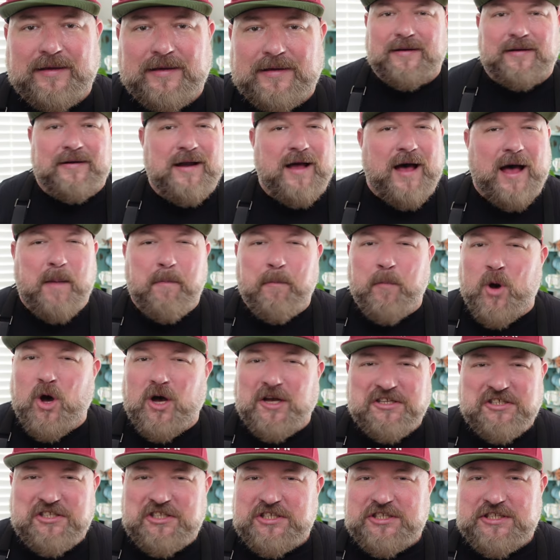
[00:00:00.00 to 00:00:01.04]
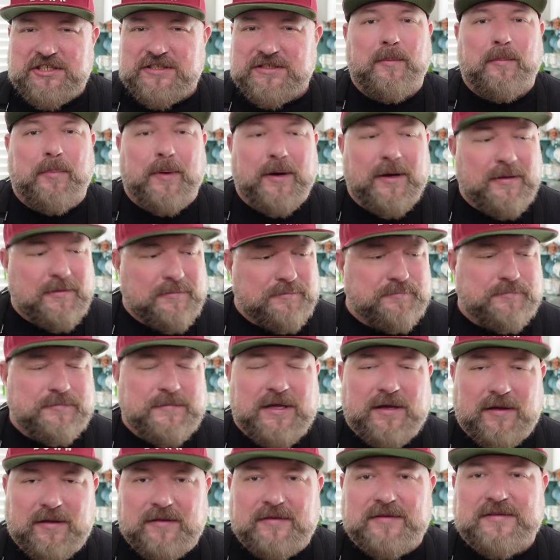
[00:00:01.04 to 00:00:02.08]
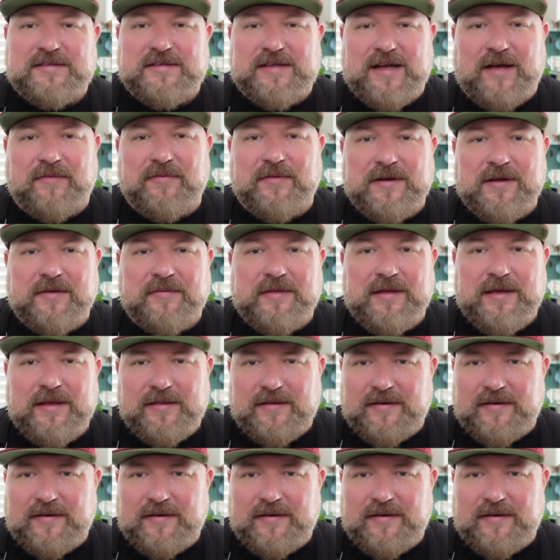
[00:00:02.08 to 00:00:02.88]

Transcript: They're not mush, but you know, they're soft enough to eat.